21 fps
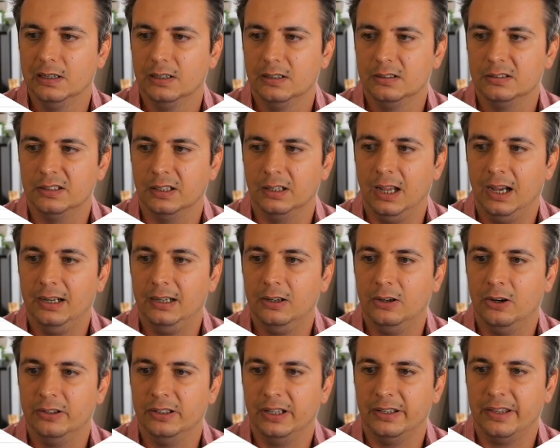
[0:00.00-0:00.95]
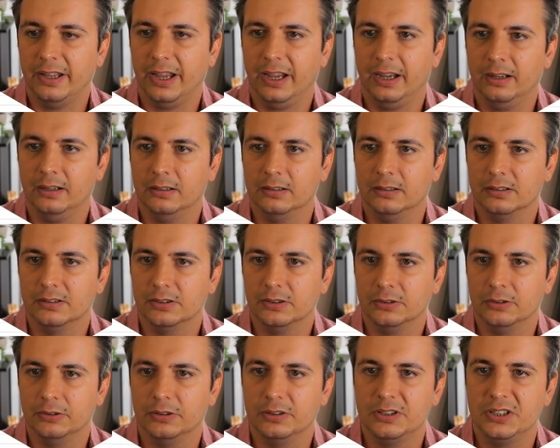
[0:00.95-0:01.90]
Delilah, on the other hand,
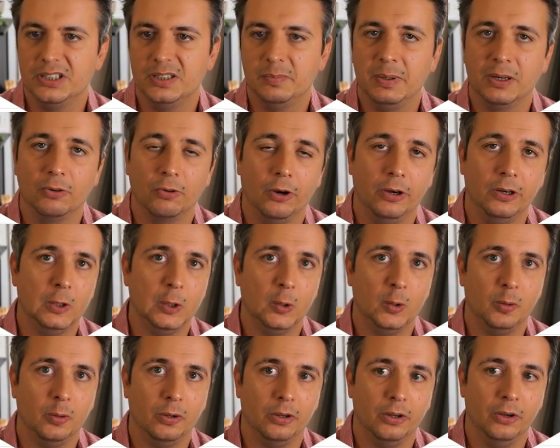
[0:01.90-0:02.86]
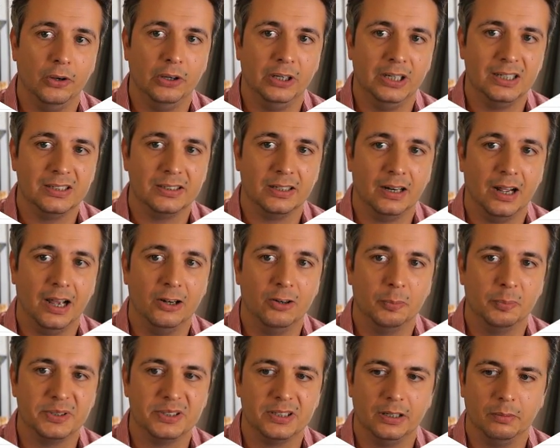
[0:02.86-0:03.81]
so she's been growing her earnings at
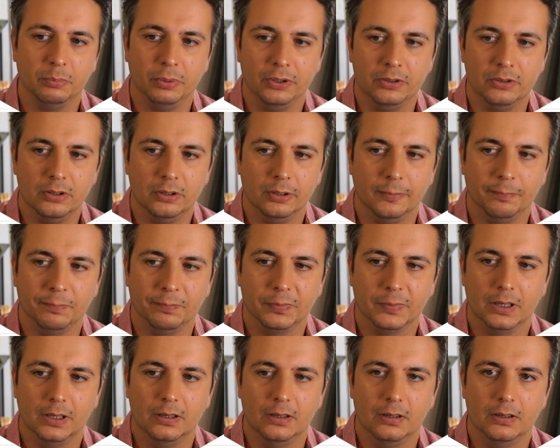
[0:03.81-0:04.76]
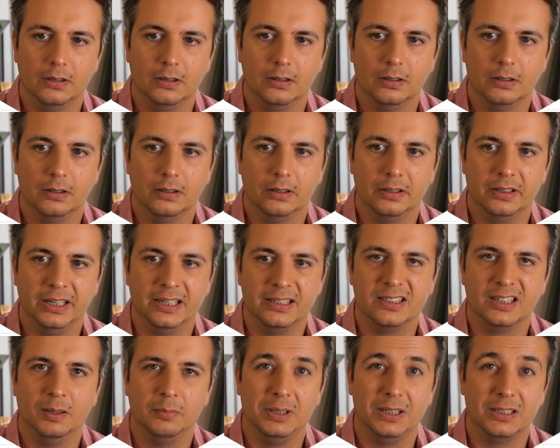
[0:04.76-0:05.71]
100% per year. That's
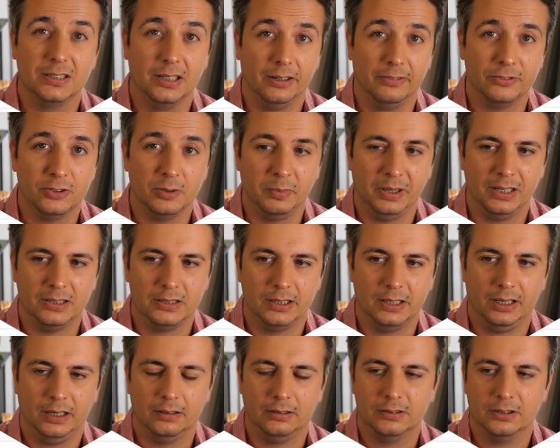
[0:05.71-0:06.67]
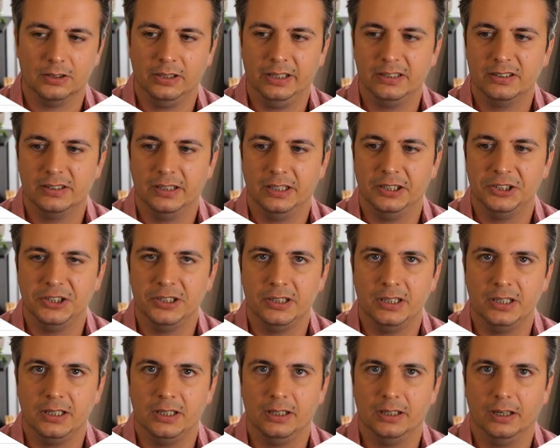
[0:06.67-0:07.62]
going to be tough to maintain. So let's say
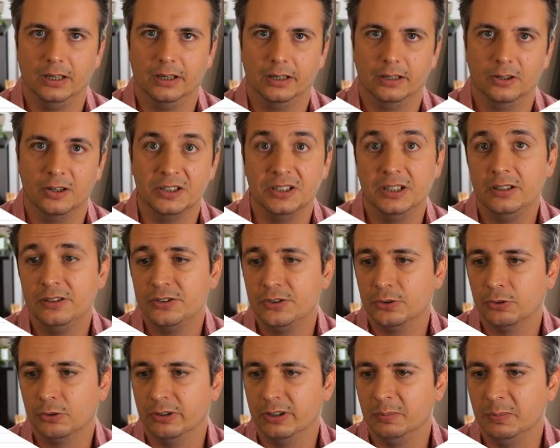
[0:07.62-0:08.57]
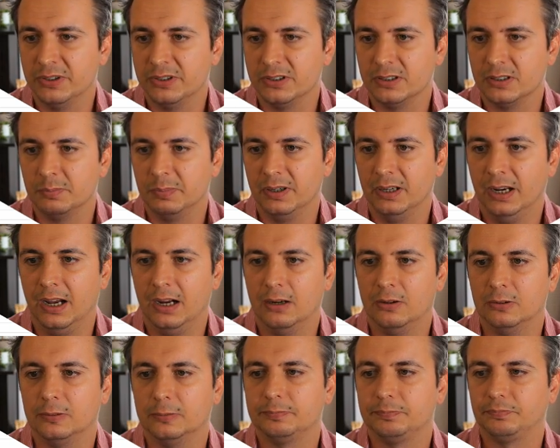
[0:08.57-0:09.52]
she continues to grow the business, but now